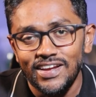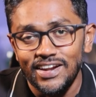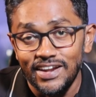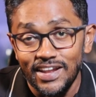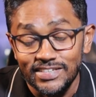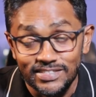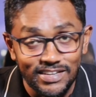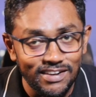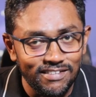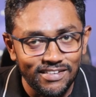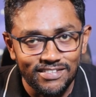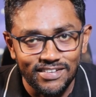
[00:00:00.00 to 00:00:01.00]
next
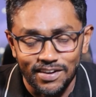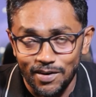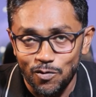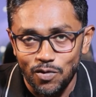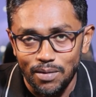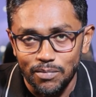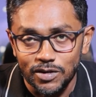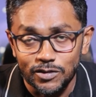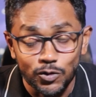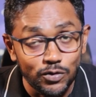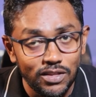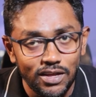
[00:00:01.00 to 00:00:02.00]
generation requirement.
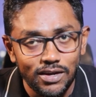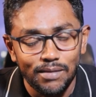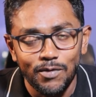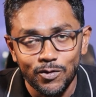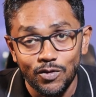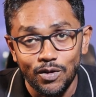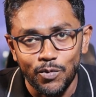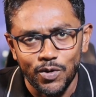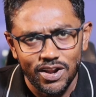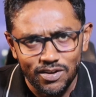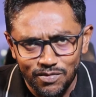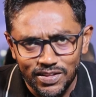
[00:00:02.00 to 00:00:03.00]
So think about your
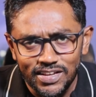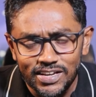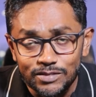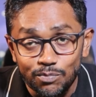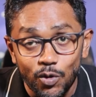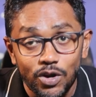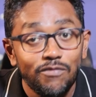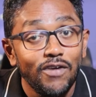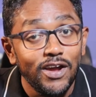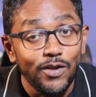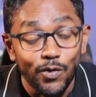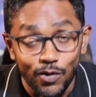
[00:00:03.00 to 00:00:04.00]
product, whether it's
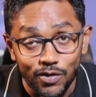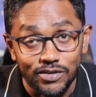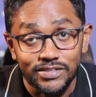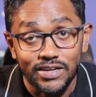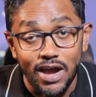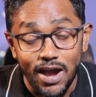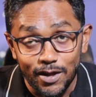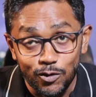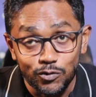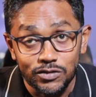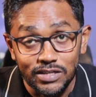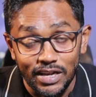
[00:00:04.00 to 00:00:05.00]
modified or not. Are
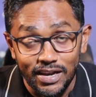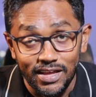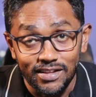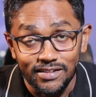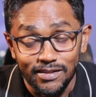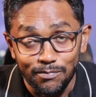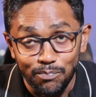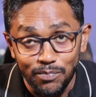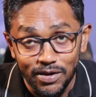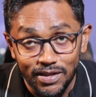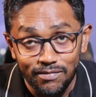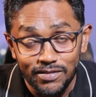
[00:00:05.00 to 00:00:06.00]
you selling the
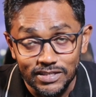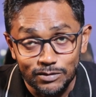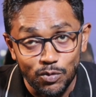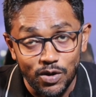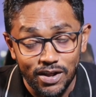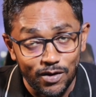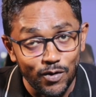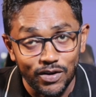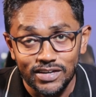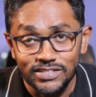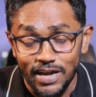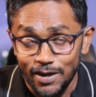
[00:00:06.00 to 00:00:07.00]
previous product, or
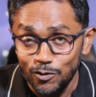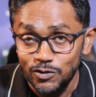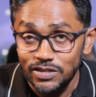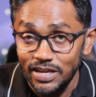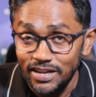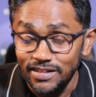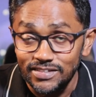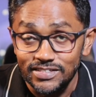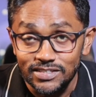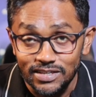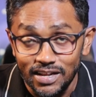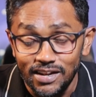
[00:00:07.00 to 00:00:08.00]
else are you selling
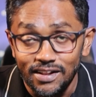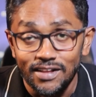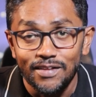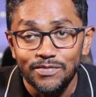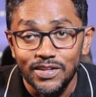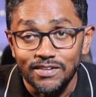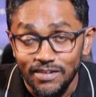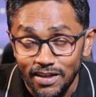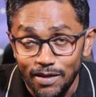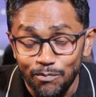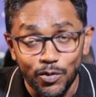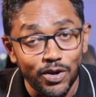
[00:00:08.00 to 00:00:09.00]
still the
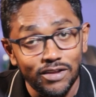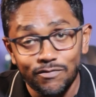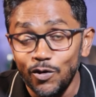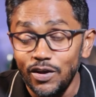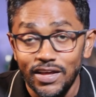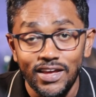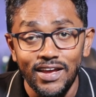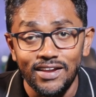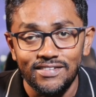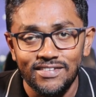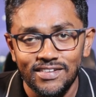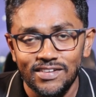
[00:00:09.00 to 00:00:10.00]
same product for
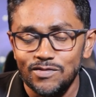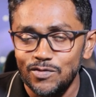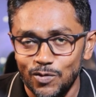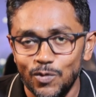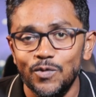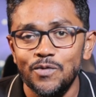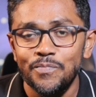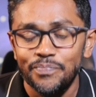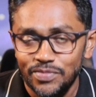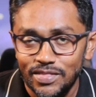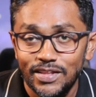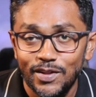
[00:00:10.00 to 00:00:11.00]
decades? No,
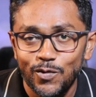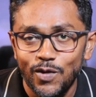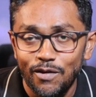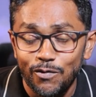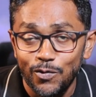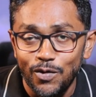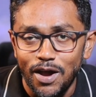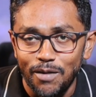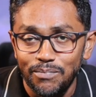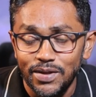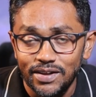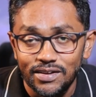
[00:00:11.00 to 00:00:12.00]
then you have to
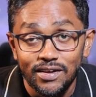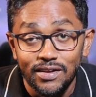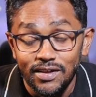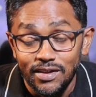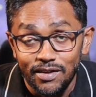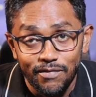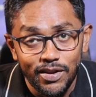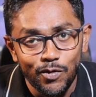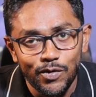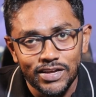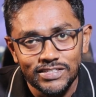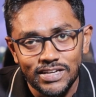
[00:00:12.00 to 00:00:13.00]
update. Very
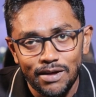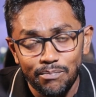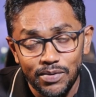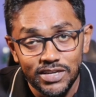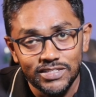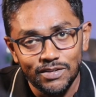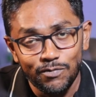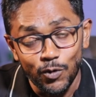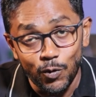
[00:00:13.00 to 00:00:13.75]
good example is if you